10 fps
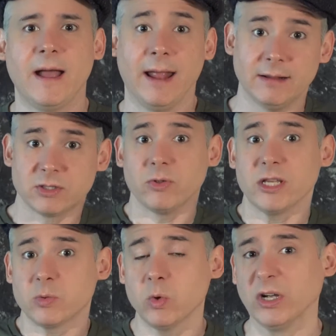And so
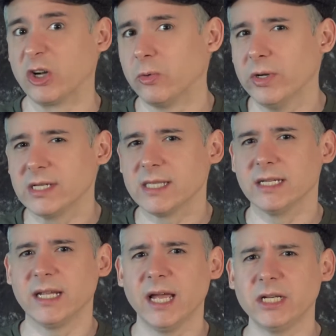this will increase the
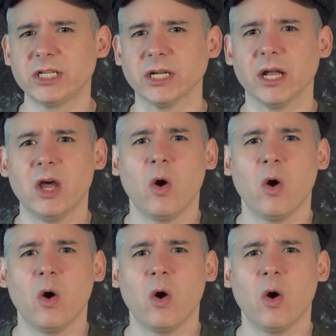tension